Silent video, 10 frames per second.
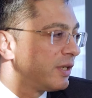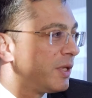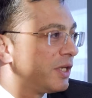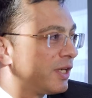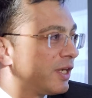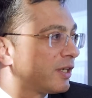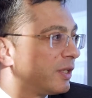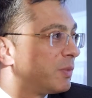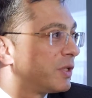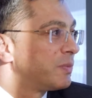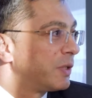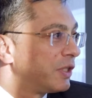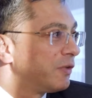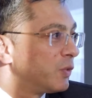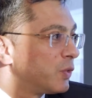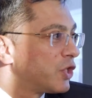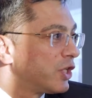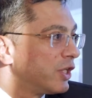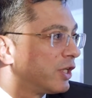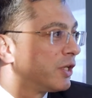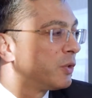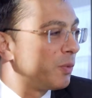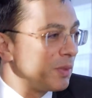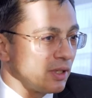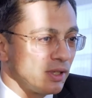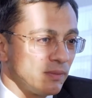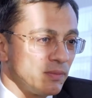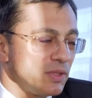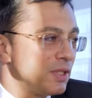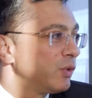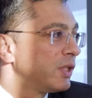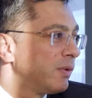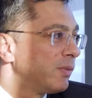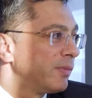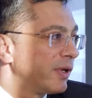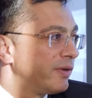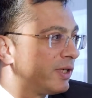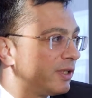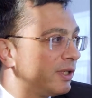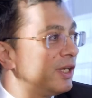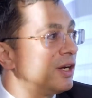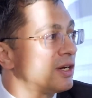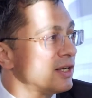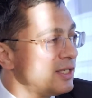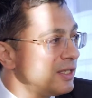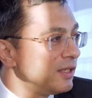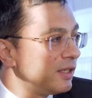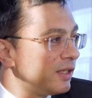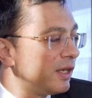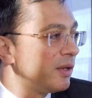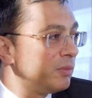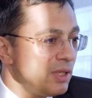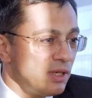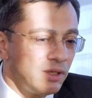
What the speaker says: view from the window and an equally sunlit and bright prospects